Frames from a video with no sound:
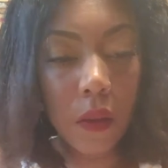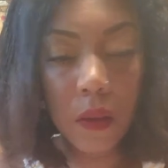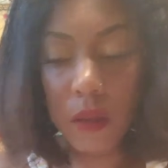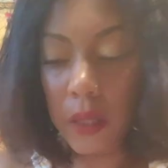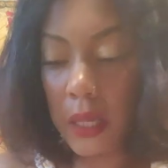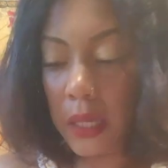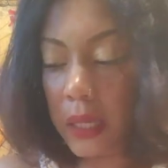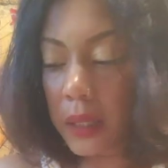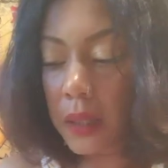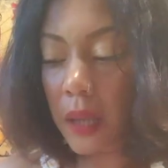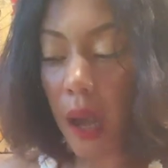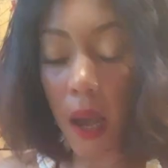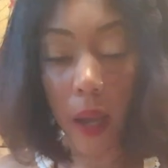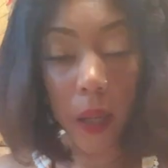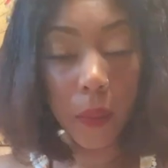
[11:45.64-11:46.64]
taking
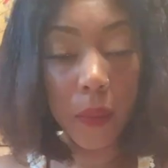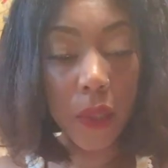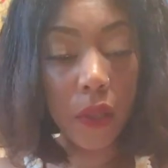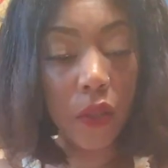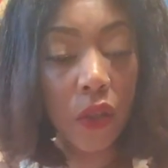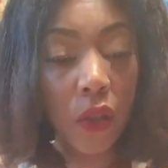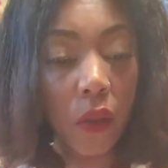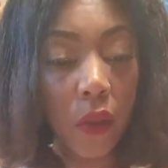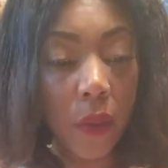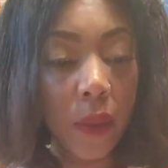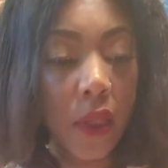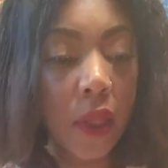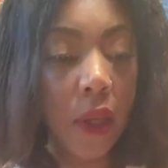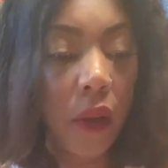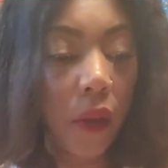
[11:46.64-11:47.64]
time to show
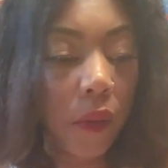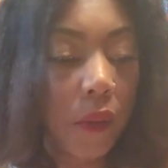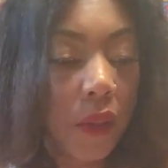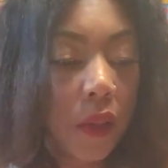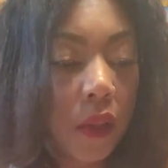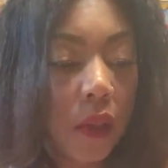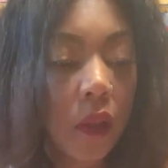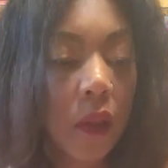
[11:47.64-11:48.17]
themselves.